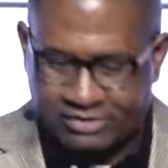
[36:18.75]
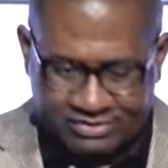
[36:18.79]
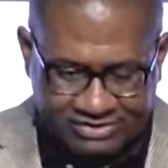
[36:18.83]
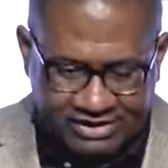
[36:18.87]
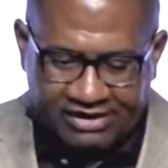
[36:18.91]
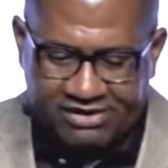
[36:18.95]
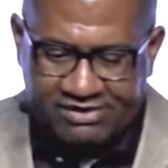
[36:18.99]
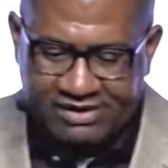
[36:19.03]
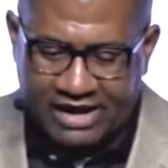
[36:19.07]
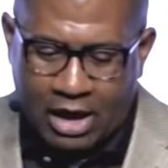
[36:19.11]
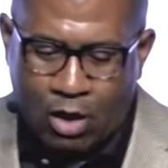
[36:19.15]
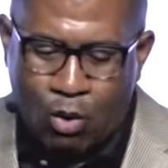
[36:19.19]

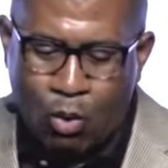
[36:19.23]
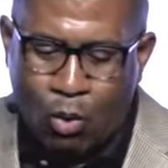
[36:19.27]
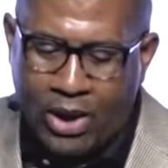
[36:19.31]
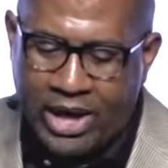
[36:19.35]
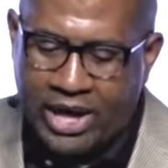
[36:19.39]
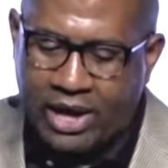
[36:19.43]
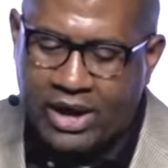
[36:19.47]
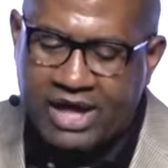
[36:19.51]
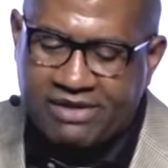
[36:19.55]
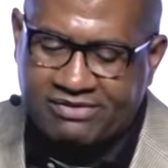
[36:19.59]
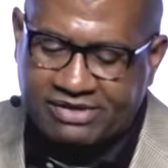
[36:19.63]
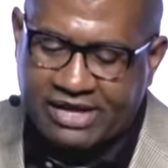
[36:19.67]

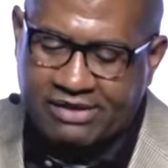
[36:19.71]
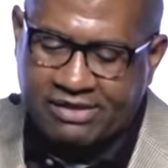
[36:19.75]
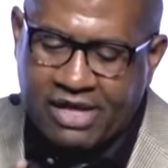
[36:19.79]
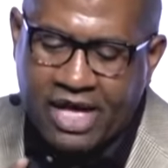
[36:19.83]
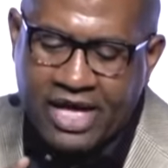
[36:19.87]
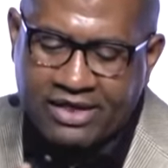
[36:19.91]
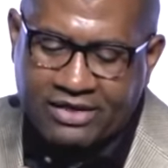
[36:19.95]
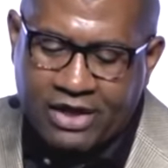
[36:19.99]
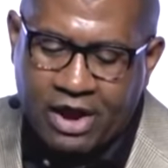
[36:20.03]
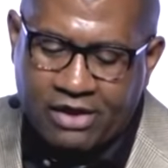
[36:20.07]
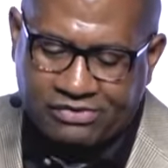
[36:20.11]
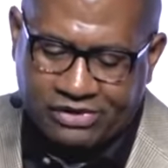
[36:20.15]
There
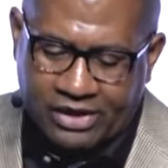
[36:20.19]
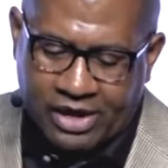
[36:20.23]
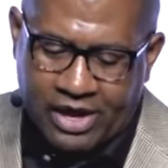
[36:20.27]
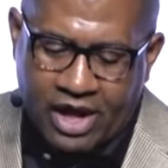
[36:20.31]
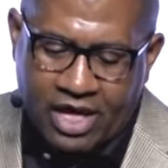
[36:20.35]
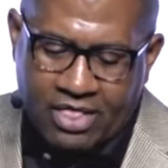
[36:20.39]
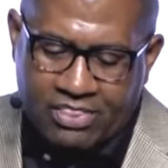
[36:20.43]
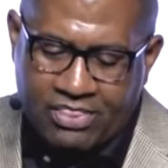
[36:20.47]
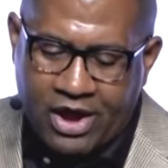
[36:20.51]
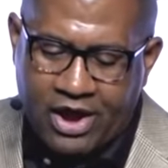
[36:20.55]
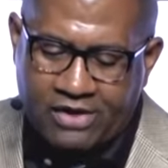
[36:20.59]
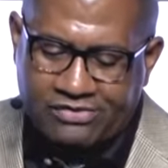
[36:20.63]

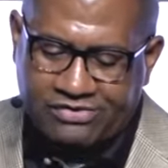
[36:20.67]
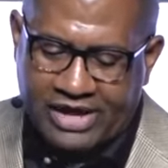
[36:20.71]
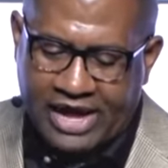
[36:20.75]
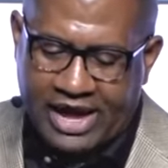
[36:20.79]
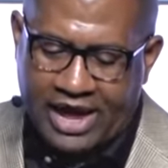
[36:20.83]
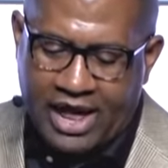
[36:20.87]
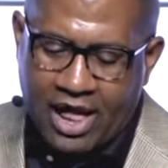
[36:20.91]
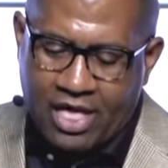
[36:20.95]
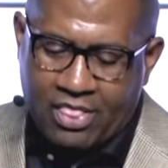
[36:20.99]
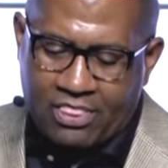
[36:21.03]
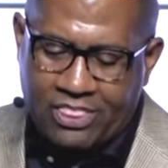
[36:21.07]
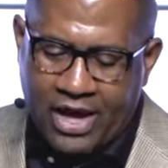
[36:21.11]

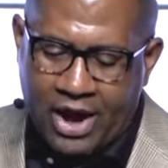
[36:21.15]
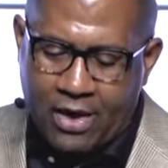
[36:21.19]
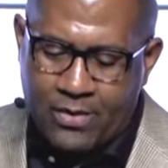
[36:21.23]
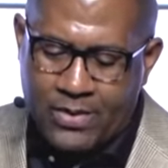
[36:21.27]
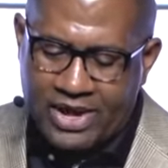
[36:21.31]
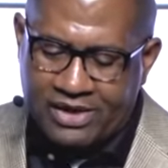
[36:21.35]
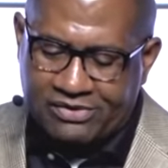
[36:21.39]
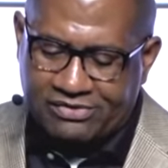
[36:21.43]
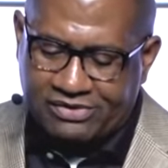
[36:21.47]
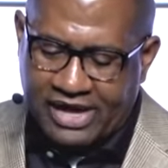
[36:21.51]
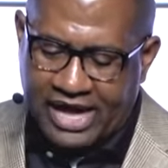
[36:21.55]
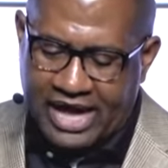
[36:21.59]

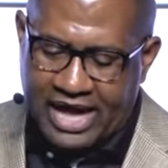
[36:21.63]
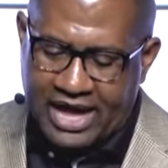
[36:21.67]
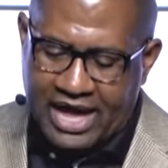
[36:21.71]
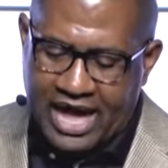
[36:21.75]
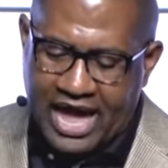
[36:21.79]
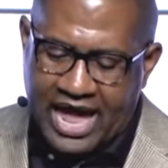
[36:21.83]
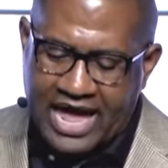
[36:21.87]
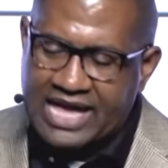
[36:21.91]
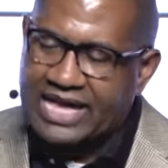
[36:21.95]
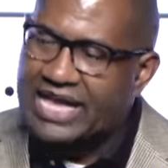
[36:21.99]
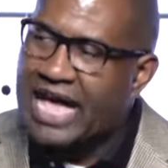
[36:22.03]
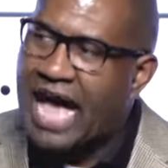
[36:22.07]
is
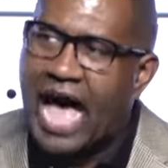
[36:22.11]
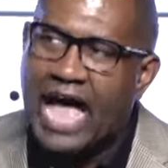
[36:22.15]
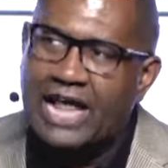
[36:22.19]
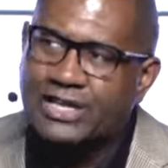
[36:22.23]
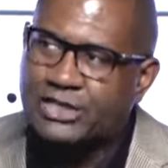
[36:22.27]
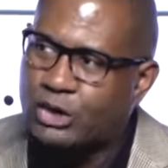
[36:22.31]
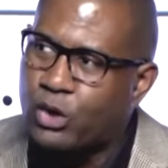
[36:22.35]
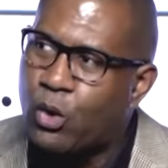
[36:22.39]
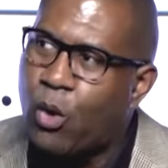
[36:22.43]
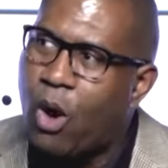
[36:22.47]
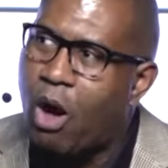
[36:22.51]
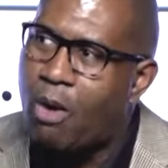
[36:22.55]
a
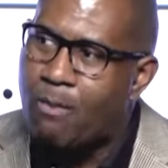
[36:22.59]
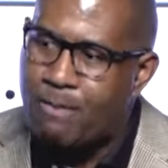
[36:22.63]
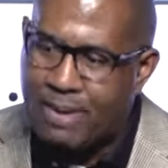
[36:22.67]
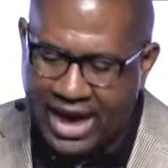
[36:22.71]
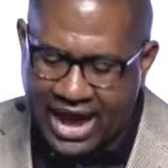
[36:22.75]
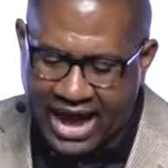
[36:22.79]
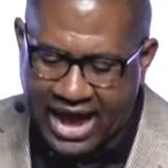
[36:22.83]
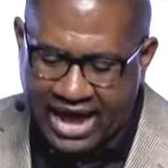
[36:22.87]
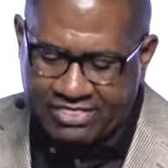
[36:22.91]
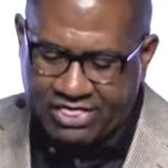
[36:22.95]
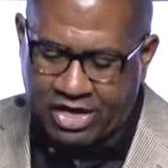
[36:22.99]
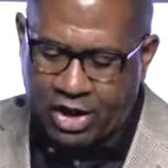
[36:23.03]
God to
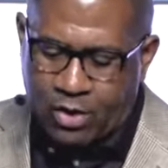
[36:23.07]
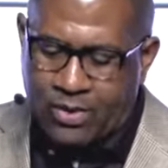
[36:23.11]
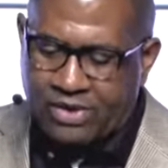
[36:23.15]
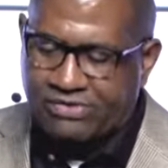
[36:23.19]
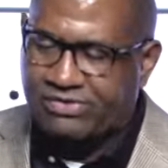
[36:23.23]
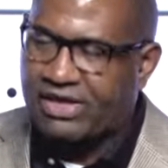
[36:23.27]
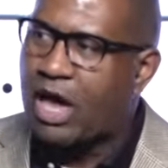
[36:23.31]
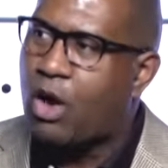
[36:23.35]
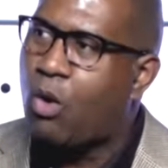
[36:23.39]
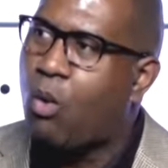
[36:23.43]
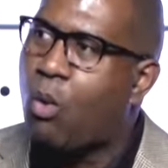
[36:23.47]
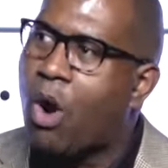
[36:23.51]
obey, there
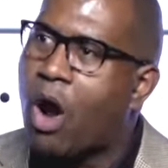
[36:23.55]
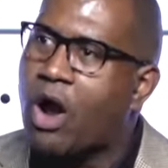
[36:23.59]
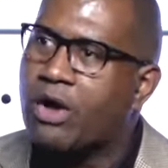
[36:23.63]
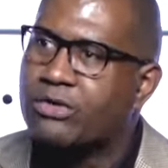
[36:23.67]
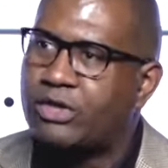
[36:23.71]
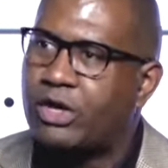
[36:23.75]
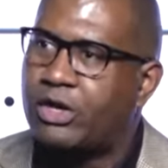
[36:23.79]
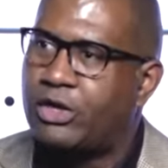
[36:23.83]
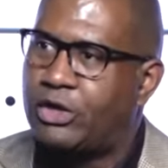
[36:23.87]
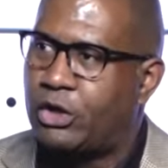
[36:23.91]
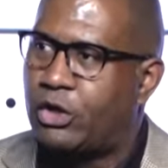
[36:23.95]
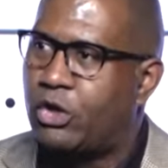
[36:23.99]
is a
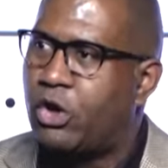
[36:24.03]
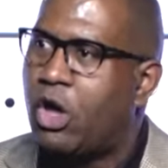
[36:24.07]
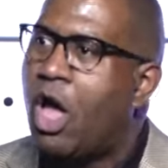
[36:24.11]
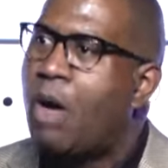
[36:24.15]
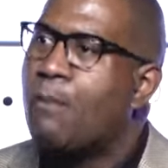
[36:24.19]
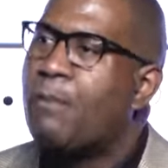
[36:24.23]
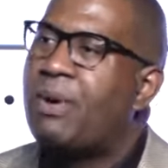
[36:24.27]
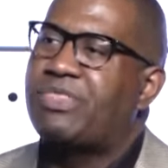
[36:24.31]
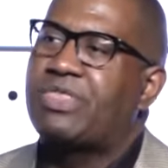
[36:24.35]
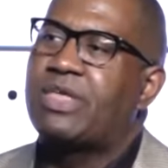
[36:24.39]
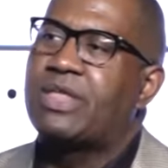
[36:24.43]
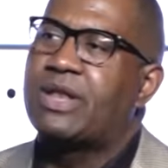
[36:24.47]
work to do,
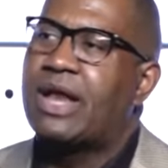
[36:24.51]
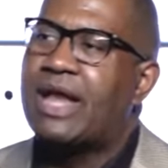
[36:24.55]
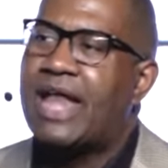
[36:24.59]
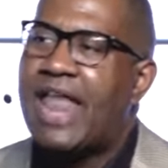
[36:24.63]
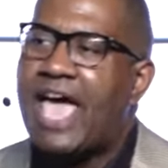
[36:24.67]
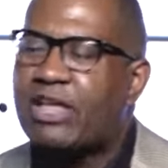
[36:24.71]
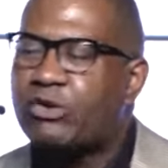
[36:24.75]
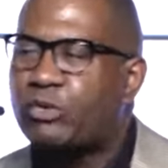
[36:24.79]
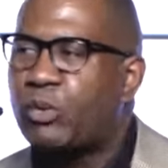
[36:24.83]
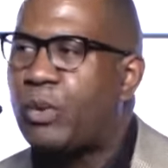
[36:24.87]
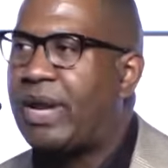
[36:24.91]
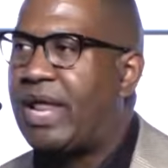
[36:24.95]
but then the
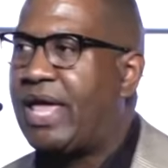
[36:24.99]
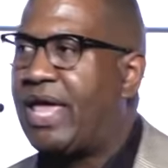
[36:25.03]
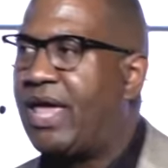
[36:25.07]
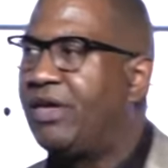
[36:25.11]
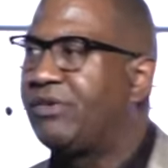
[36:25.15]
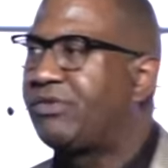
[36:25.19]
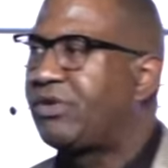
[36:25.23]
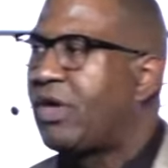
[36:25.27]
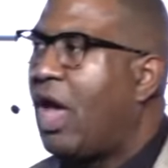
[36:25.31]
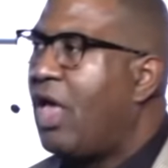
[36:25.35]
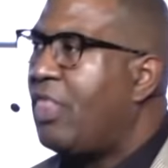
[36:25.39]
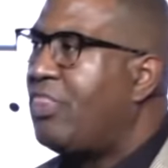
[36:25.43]
next one
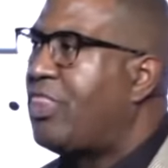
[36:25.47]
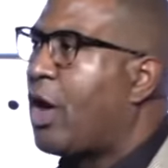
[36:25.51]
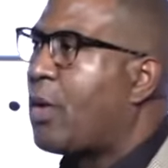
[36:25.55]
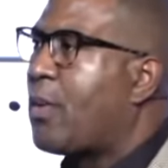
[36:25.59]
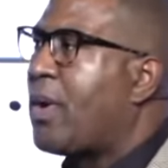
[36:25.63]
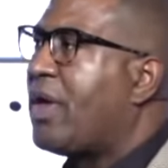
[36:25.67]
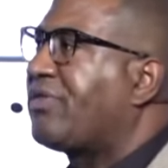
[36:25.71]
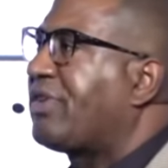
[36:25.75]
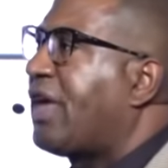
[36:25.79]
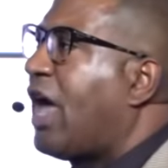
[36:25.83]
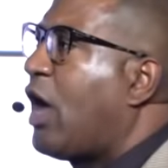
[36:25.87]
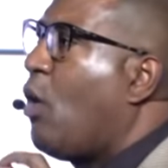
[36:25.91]
is,
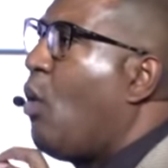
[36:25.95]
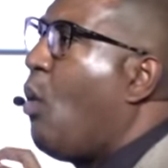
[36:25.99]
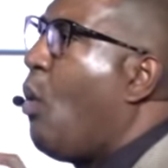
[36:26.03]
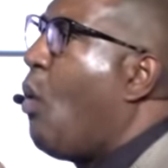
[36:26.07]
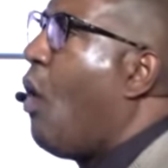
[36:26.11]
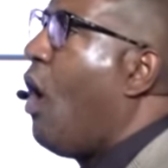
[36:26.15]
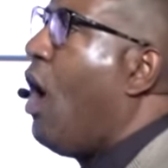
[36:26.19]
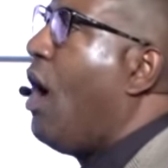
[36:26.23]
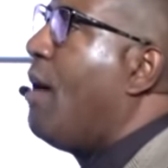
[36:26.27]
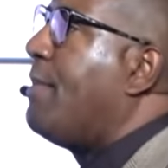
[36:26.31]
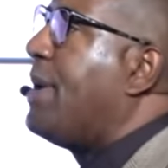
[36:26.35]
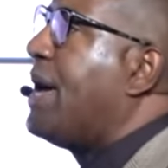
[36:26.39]
there is a
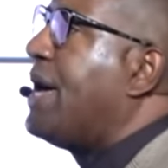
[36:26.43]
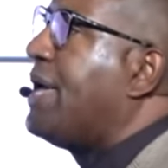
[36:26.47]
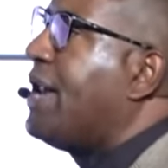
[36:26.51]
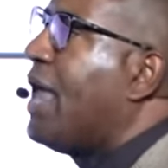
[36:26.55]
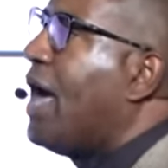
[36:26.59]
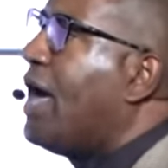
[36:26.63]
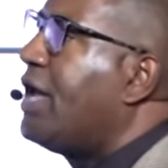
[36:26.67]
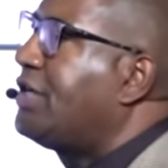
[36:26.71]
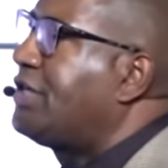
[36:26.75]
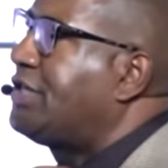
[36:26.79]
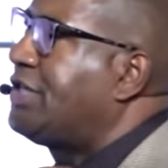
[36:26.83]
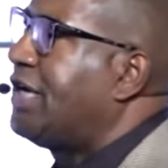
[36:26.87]

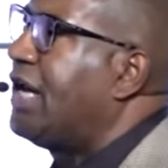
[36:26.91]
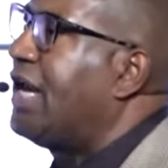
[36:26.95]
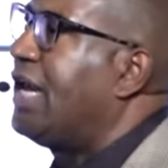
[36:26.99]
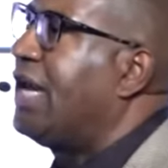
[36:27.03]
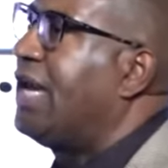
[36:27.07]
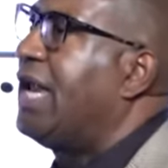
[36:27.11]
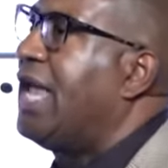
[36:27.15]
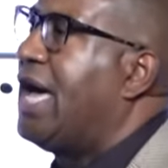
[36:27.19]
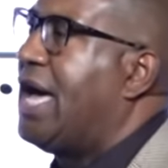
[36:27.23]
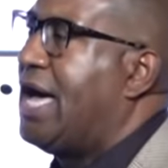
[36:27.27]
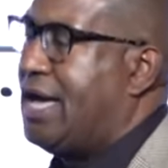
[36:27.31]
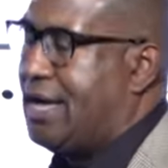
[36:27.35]
woman to
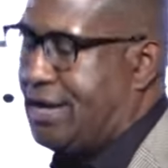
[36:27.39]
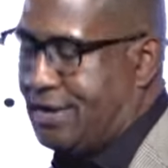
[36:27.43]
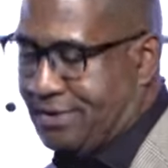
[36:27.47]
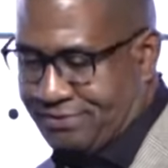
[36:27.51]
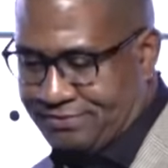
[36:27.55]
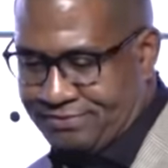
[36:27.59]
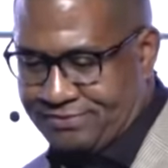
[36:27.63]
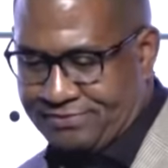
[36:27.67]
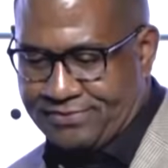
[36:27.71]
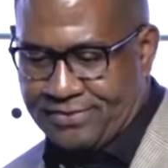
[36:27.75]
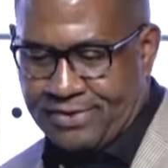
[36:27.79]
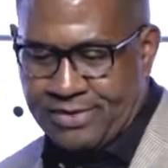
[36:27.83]

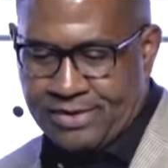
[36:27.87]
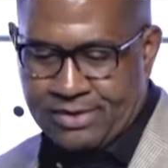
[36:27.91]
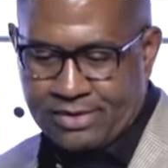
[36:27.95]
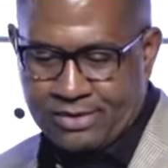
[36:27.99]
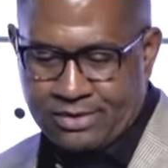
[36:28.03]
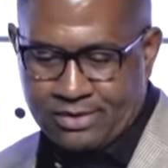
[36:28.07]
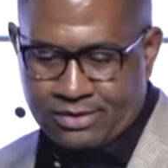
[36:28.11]
love.